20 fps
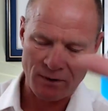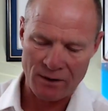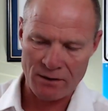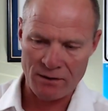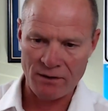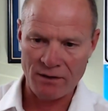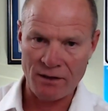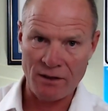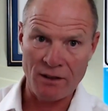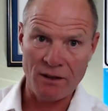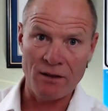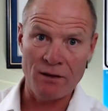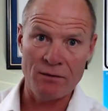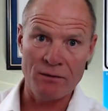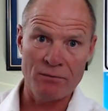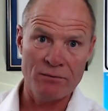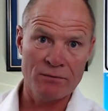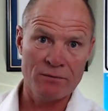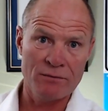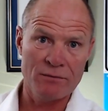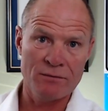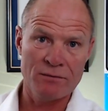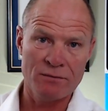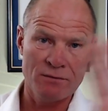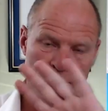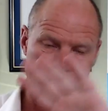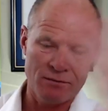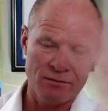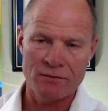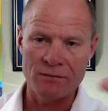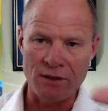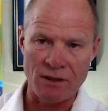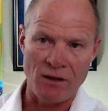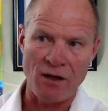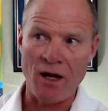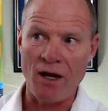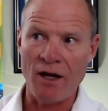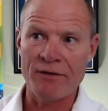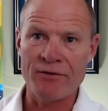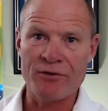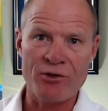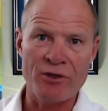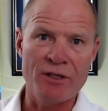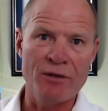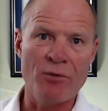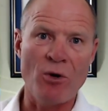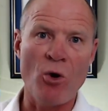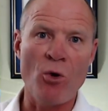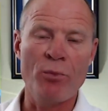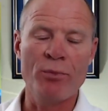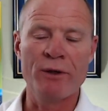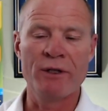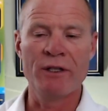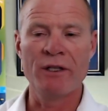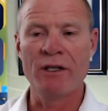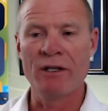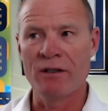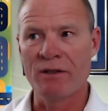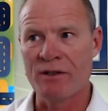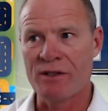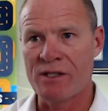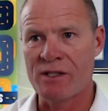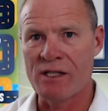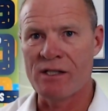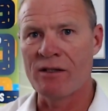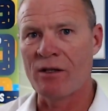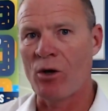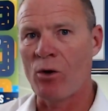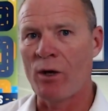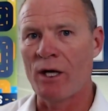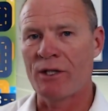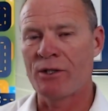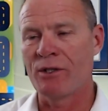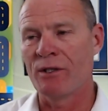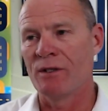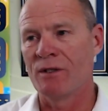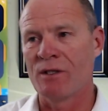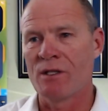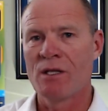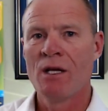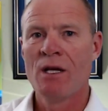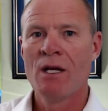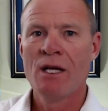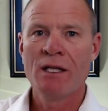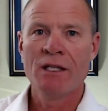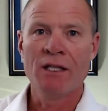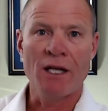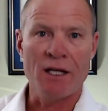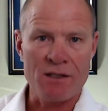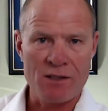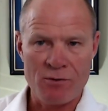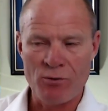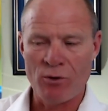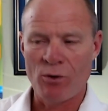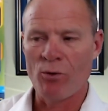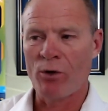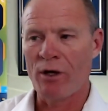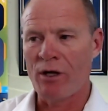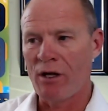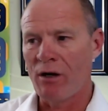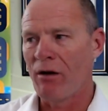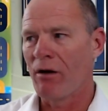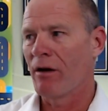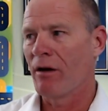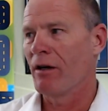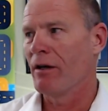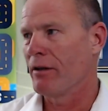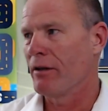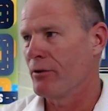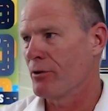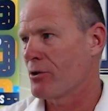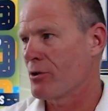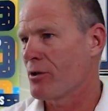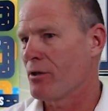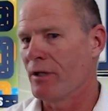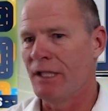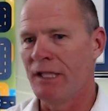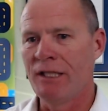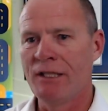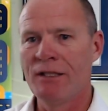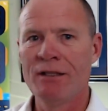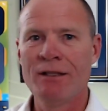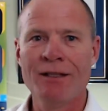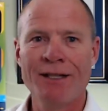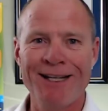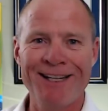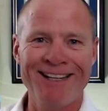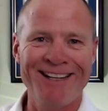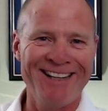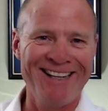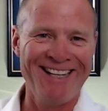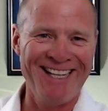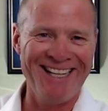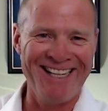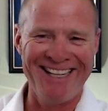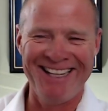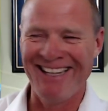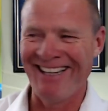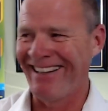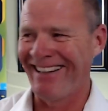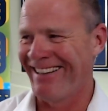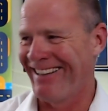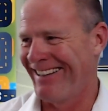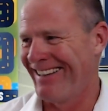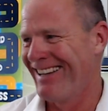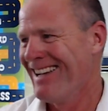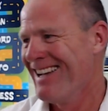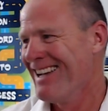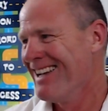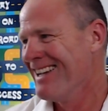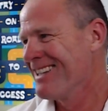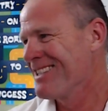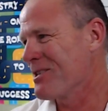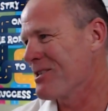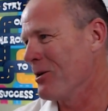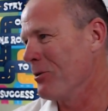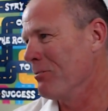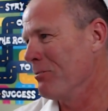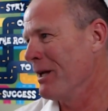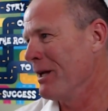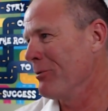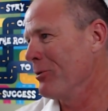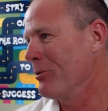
the live stream open here and see the questions. Yes, we're working on another screen. So maybe